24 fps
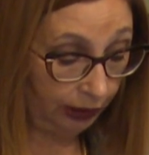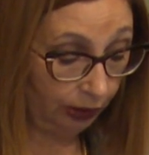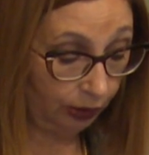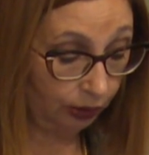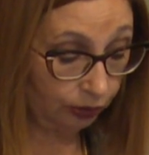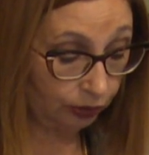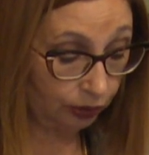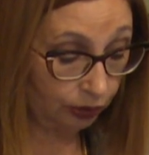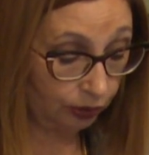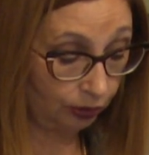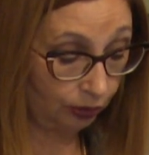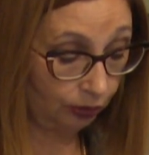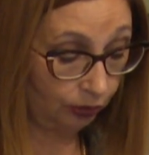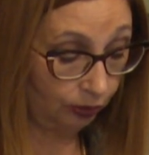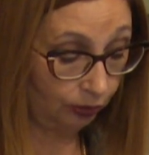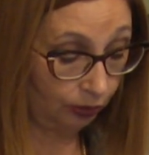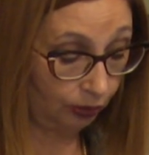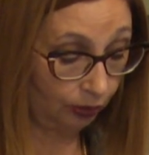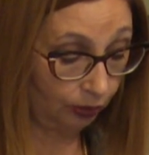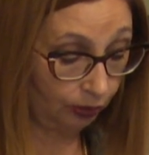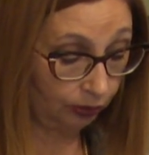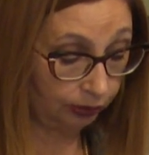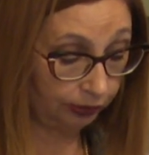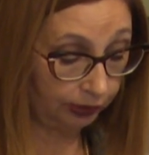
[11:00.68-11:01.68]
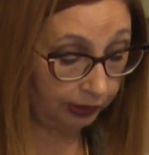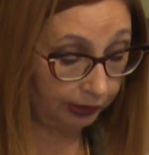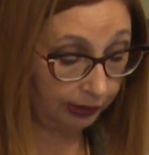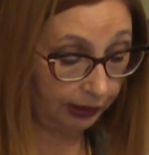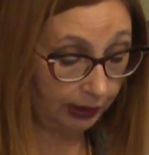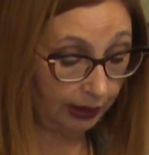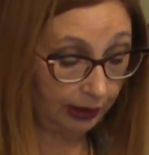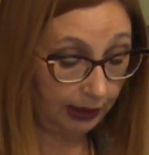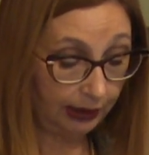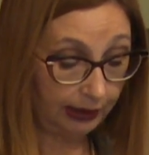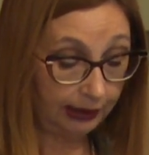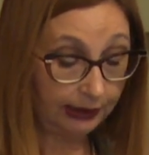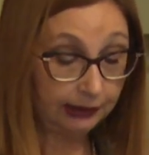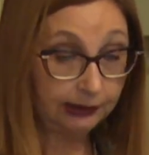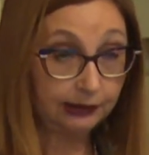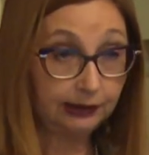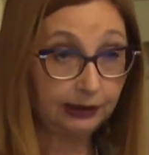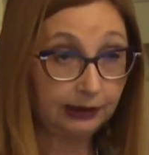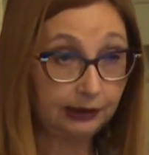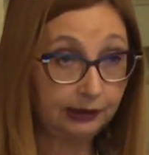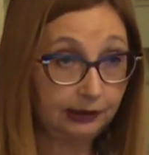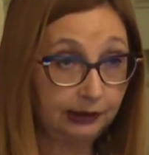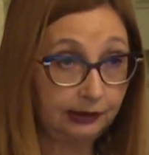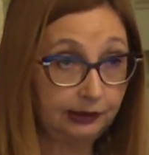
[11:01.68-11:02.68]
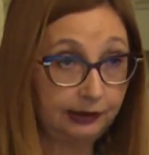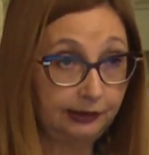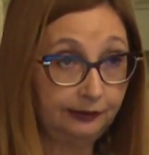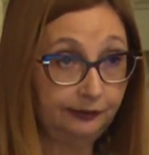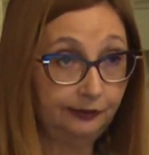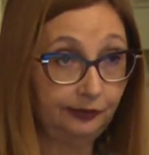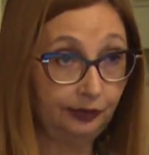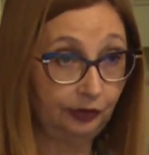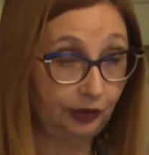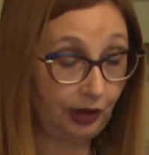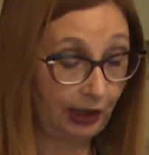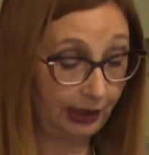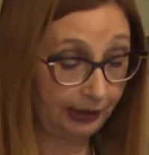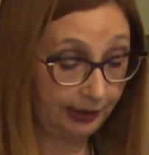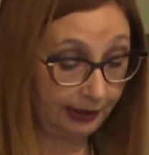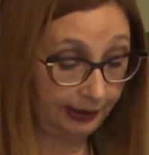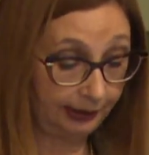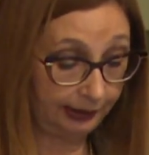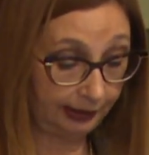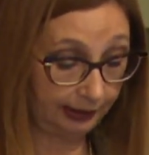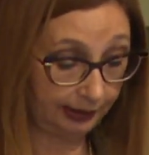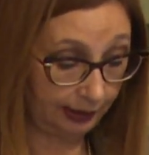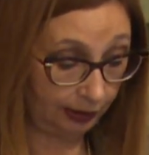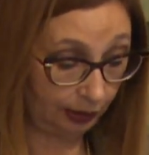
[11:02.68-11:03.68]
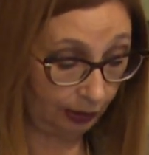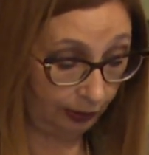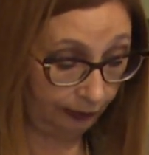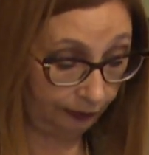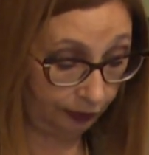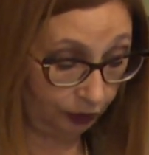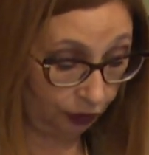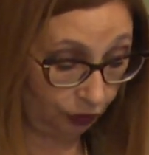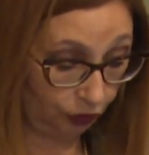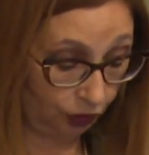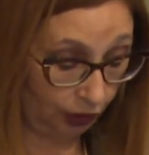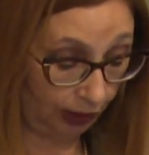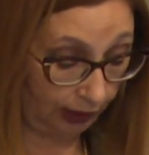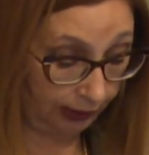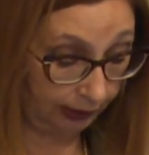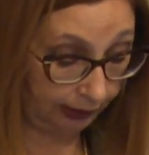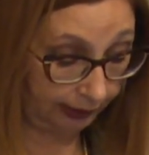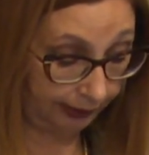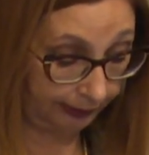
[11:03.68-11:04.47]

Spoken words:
on so-called alternative residence of the child.